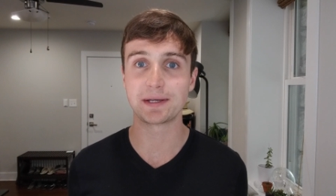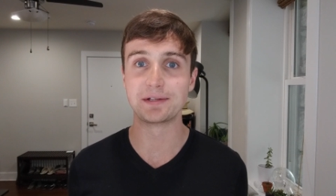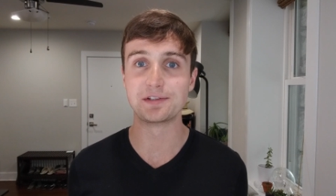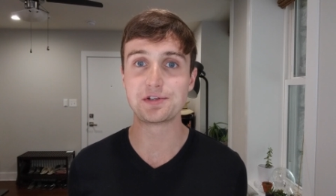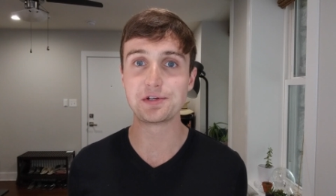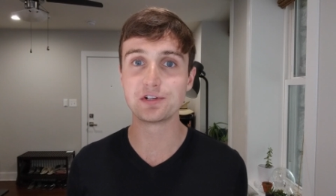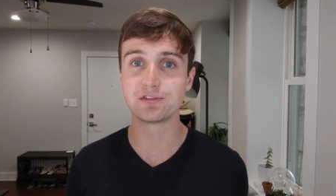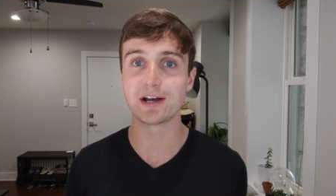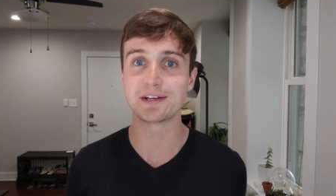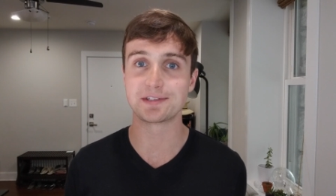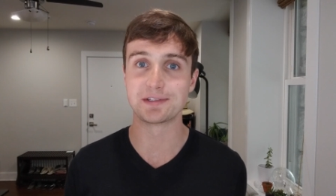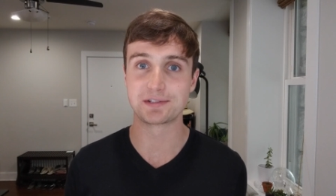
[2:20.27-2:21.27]
in 2
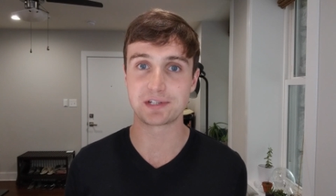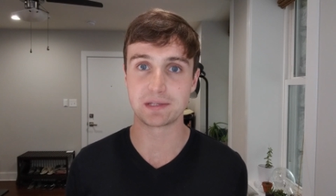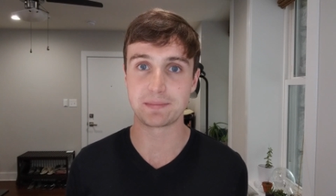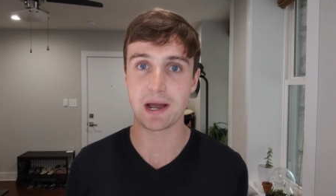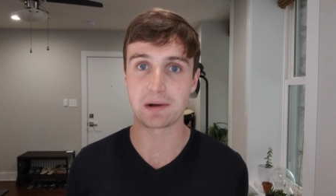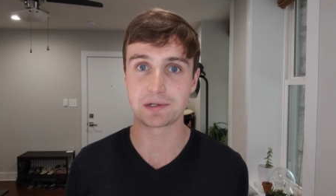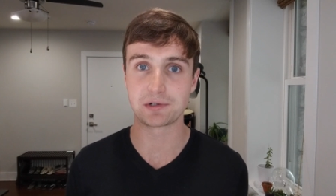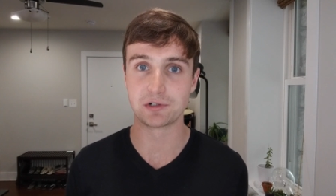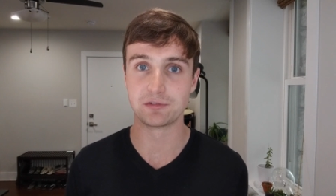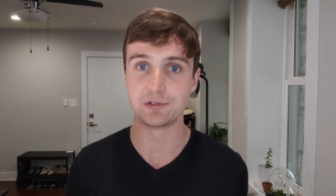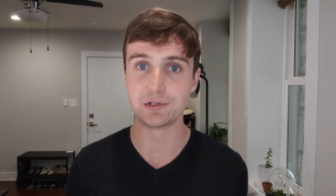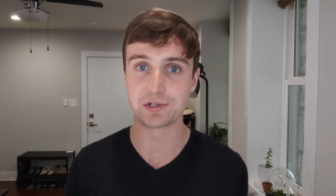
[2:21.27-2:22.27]
devices to the
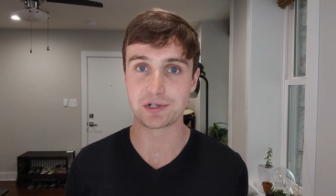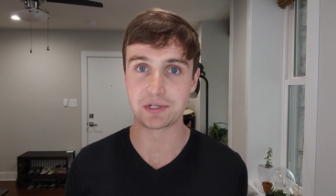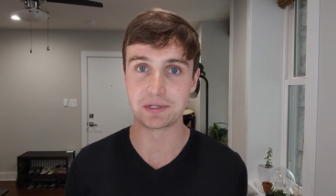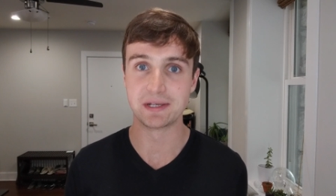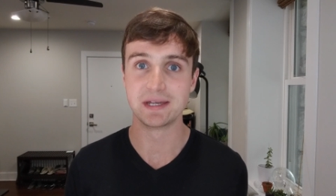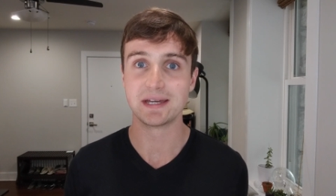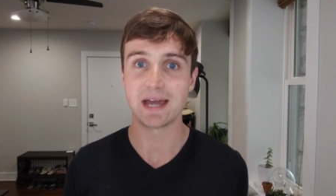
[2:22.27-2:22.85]
PowerCore Fusion